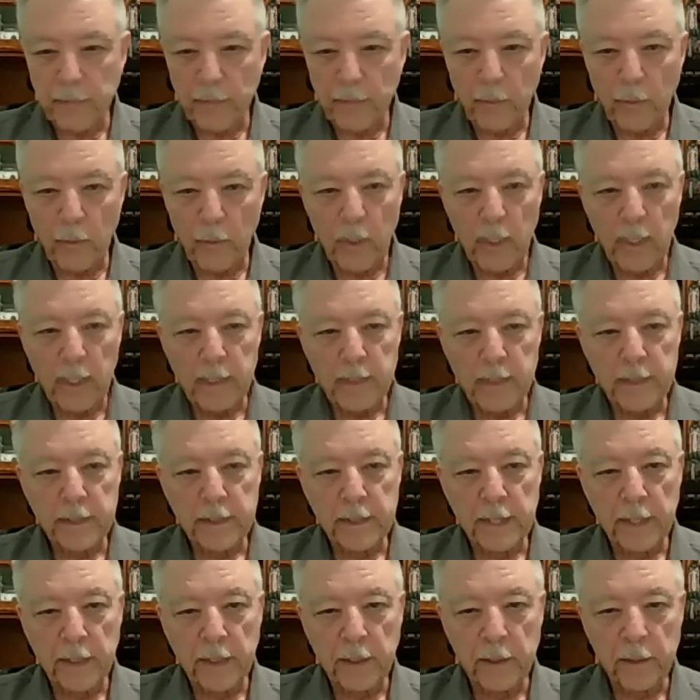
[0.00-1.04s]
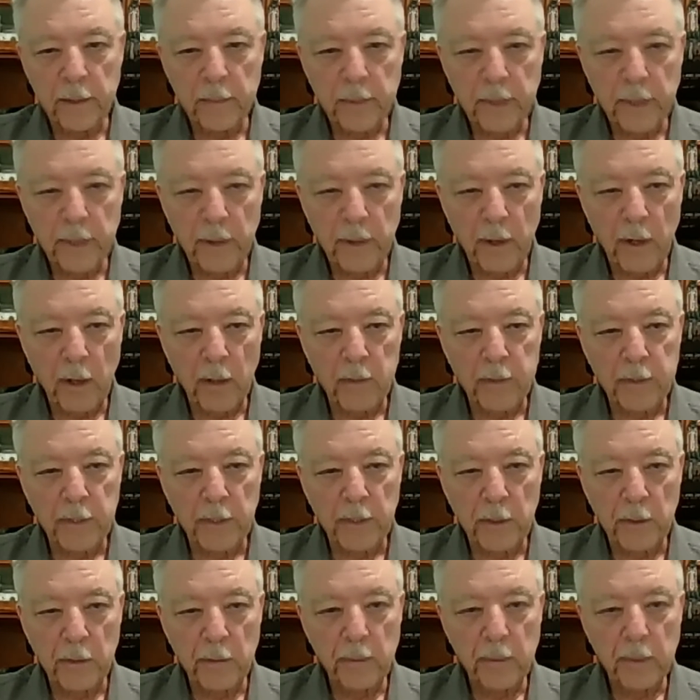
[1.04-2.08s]
different ones that are
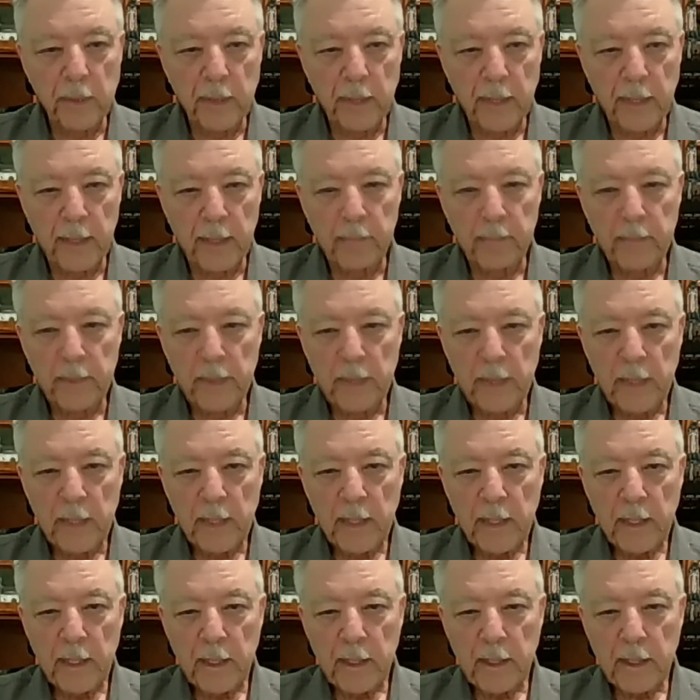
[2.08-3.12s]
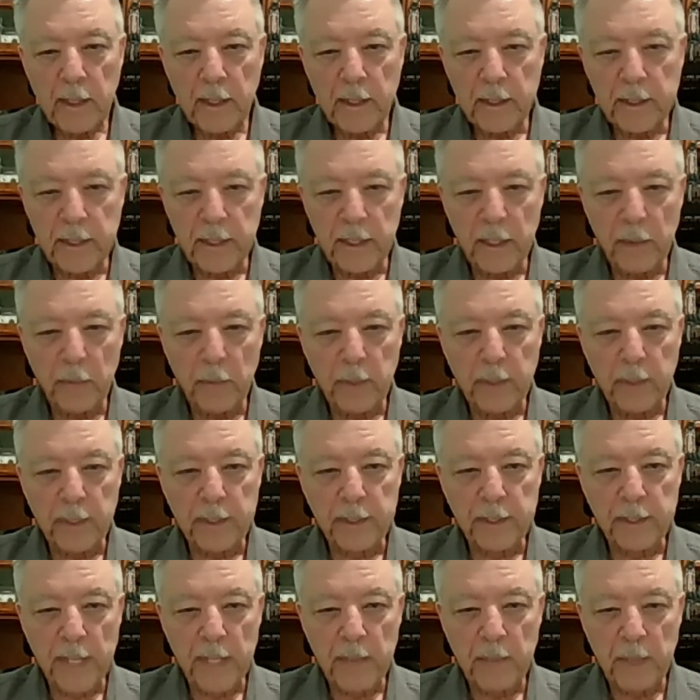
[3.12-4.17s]
also dealing with
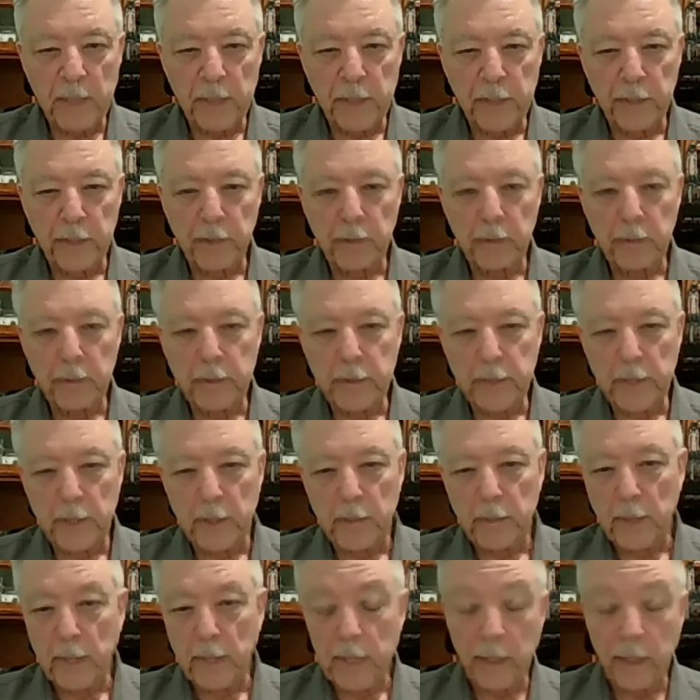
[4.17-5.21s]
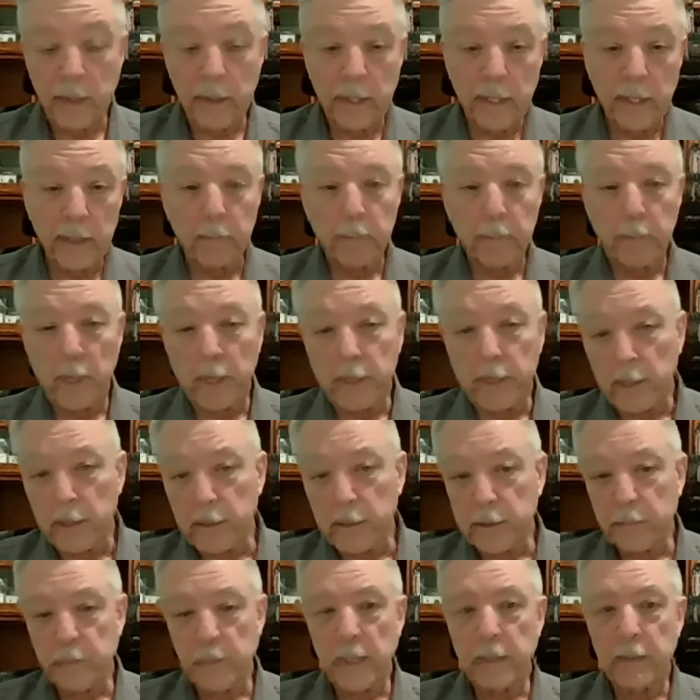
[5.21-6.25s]
the same issue. So, but
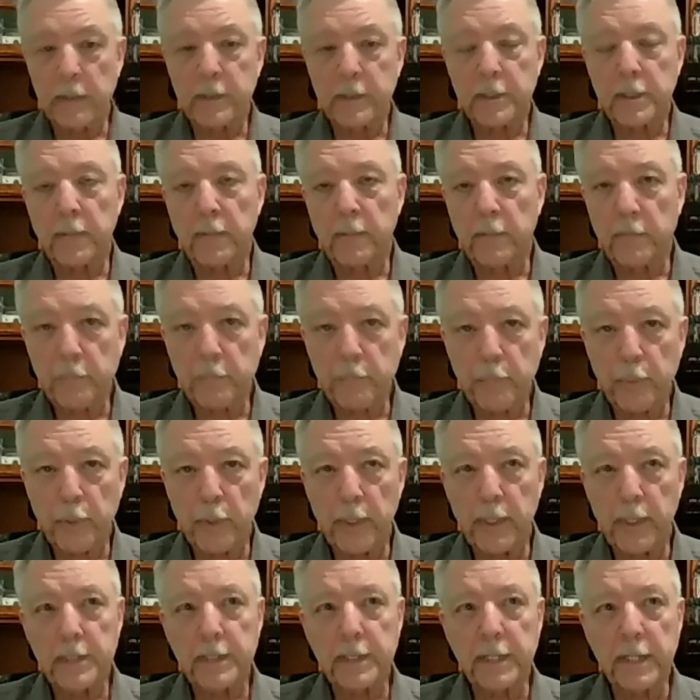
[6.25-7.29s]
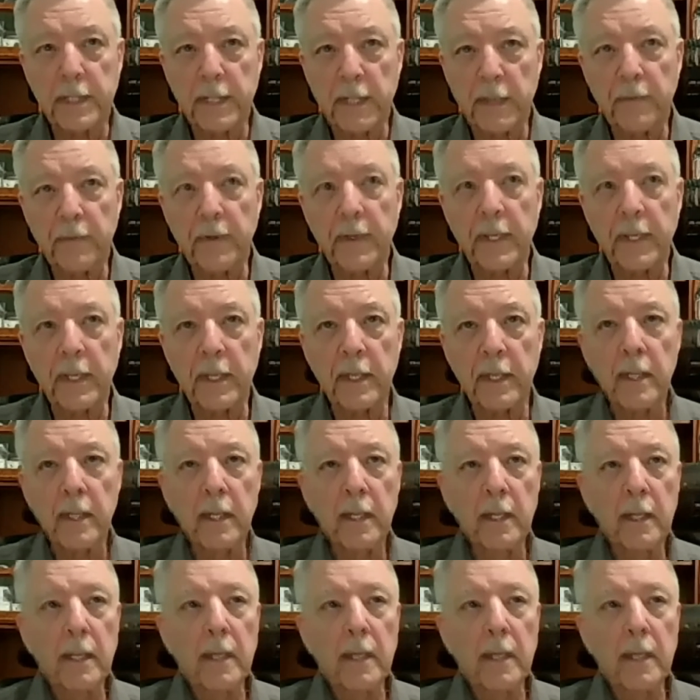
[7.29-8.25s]
there's been some pretty significant